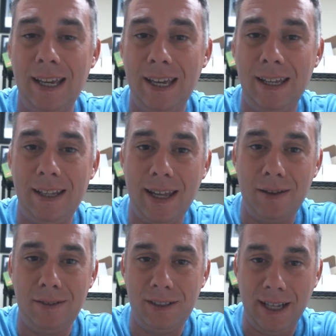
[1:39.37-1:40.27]
And
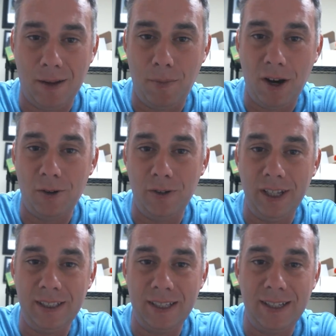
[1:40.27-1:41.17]
that second
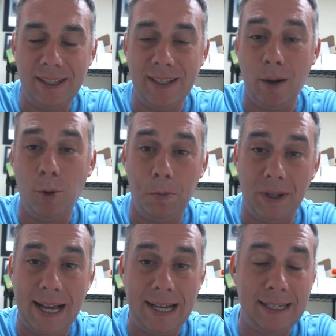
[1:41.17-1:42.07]
bottle is a double
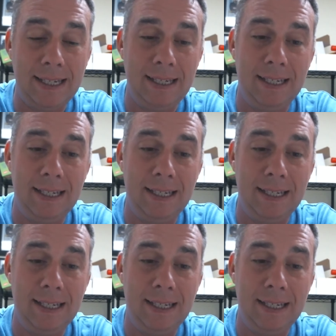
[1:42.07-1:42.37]
black.